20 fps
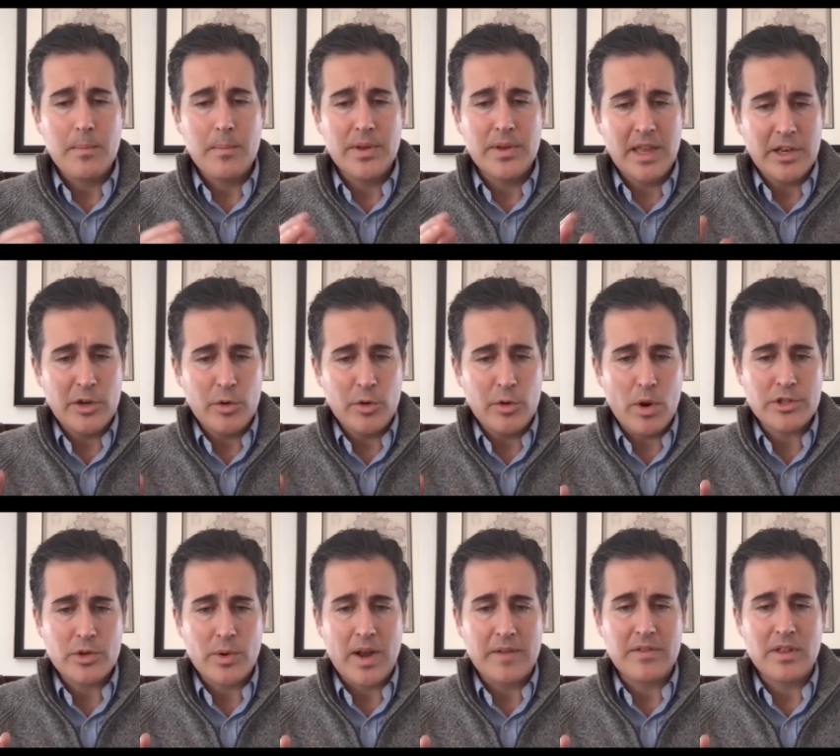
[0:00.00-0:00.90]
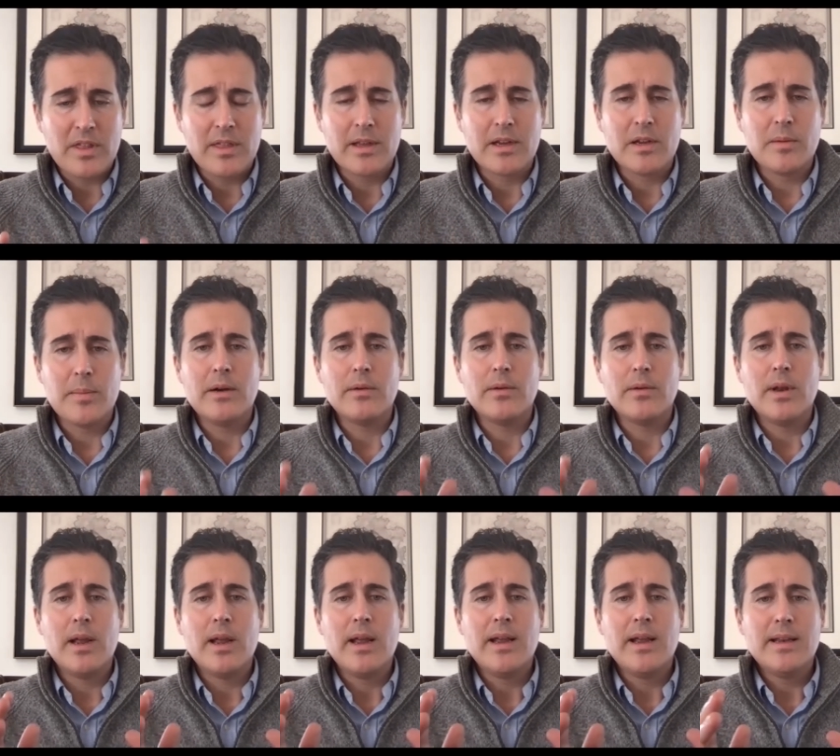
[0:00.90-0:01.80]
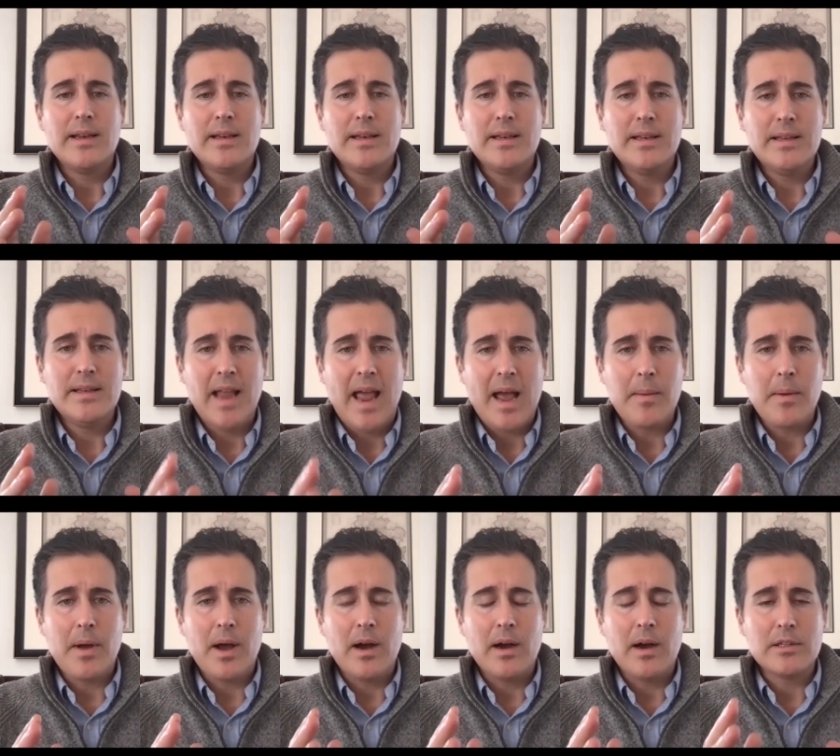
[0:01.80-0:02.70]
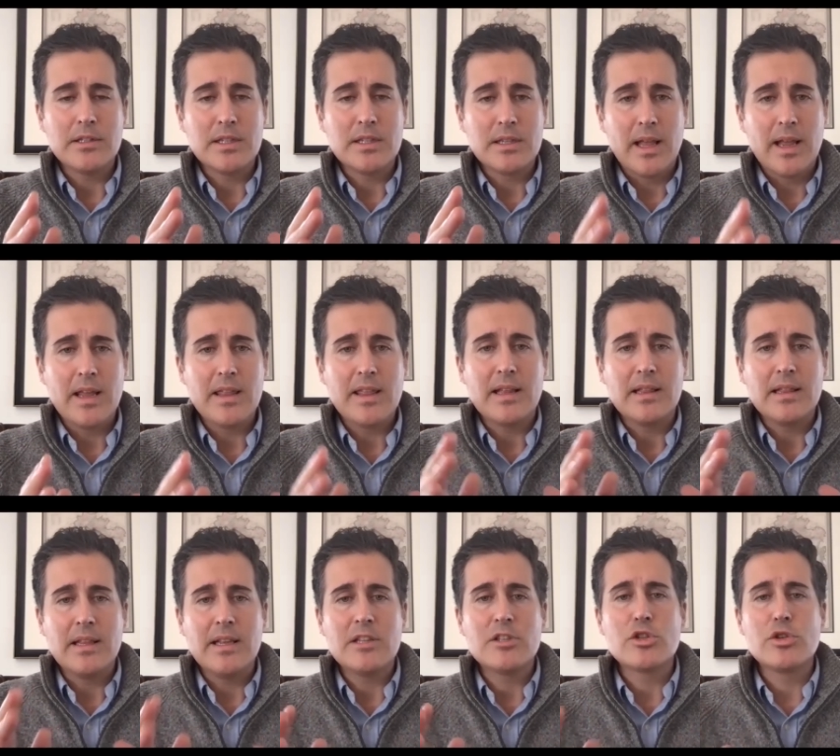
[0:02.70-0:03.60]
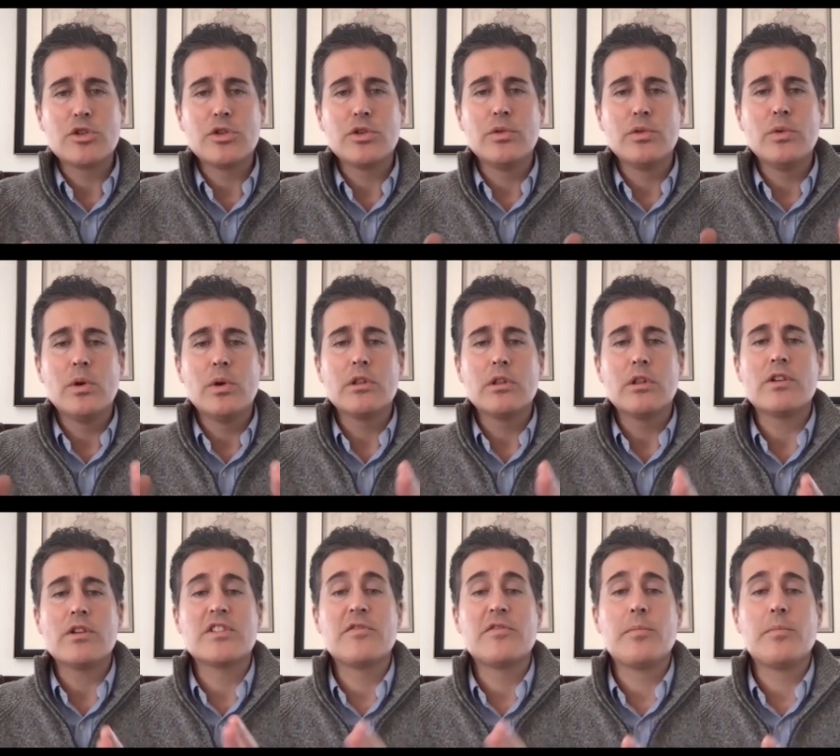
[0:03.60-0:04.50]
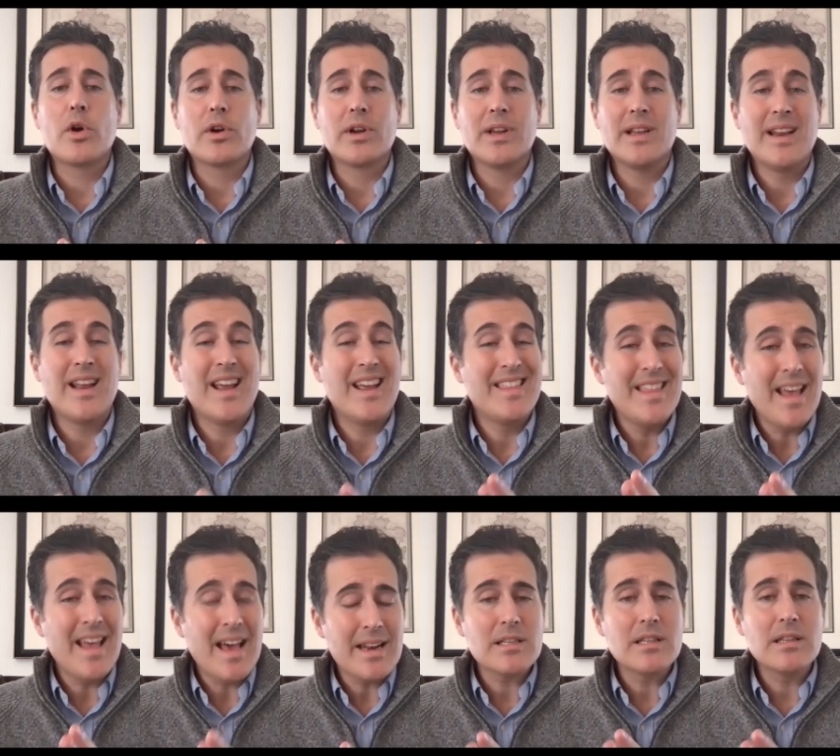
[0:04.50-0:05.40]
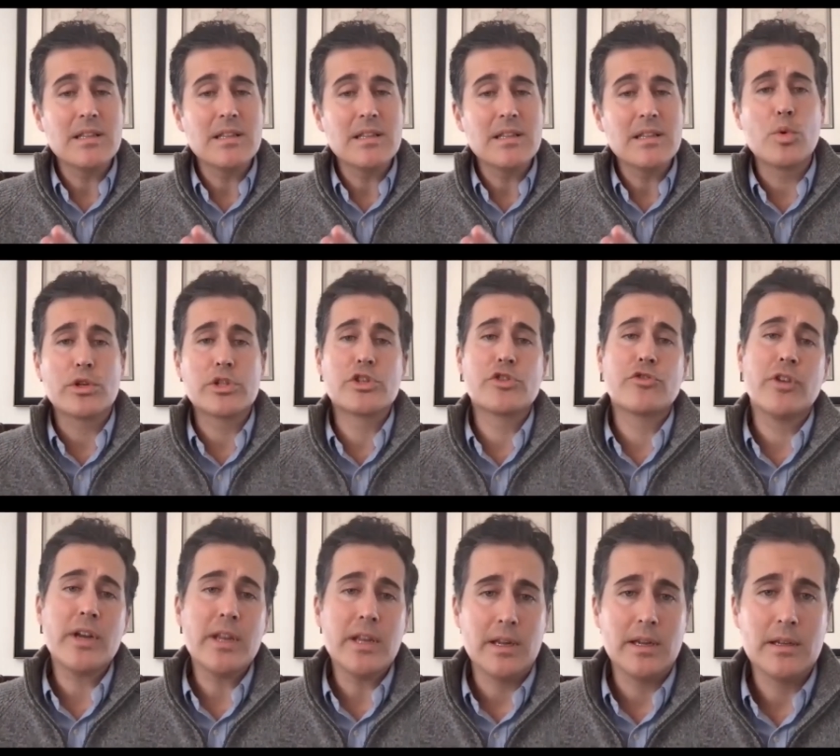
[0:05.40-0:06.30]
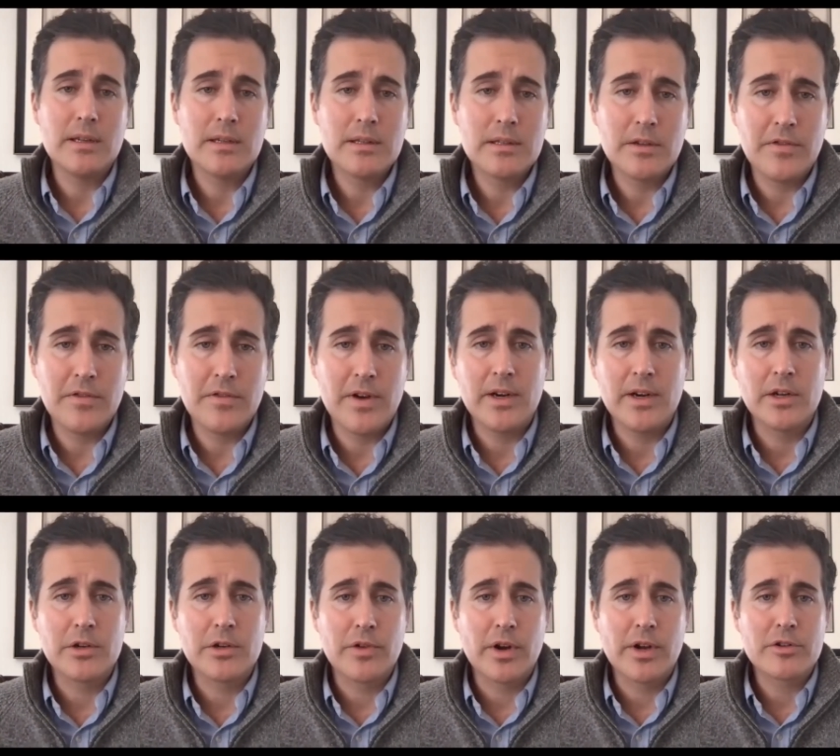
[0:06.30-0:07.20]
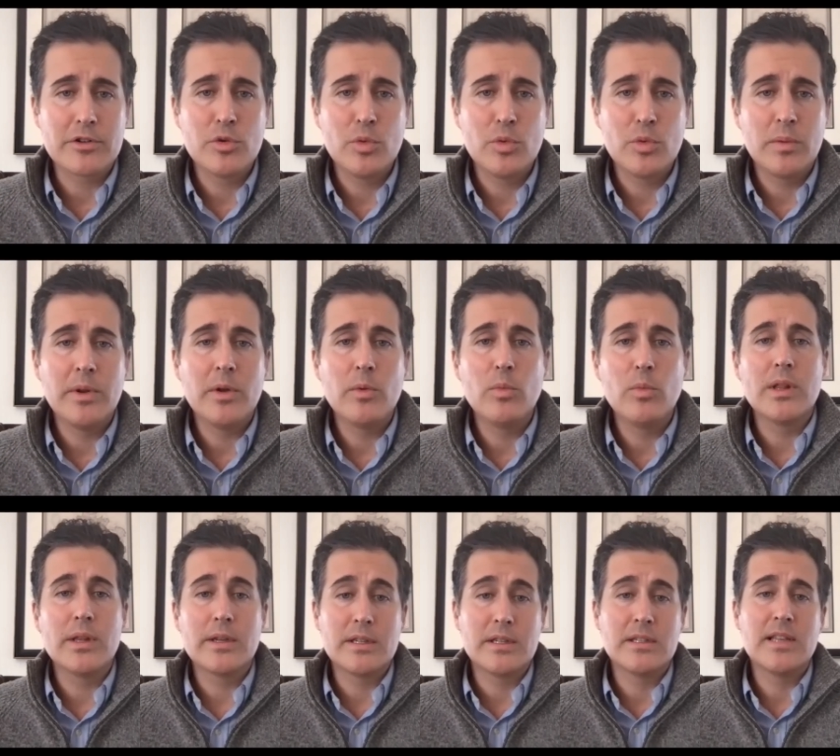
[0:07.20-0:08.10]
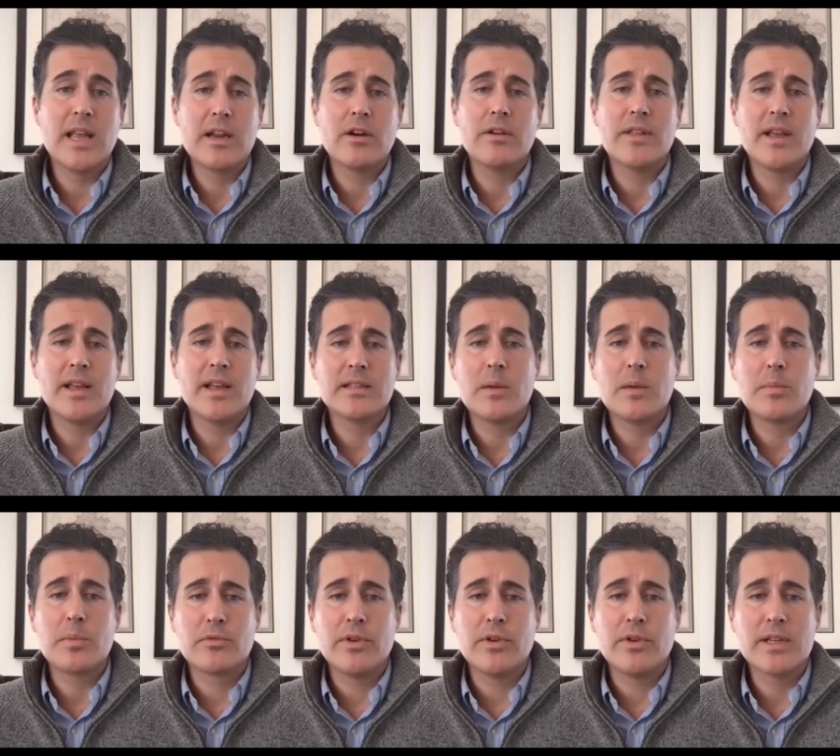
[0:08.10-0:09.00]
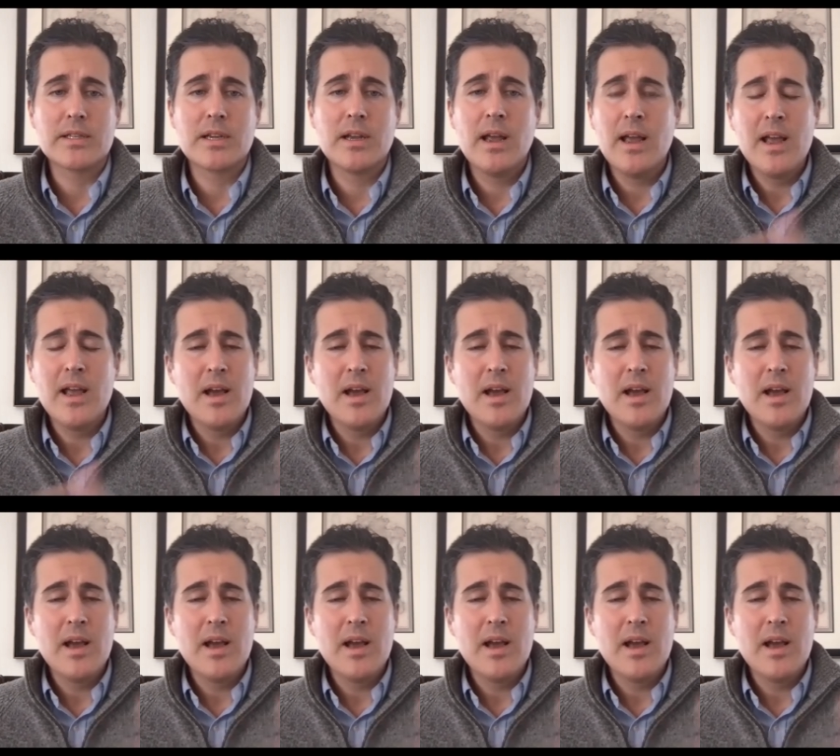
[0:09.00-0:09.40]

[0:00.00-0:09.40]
But then you also have to think about delay that leads to loss of market. And that is a little more tricky to find underwriters who would be willing to take on that type of risk.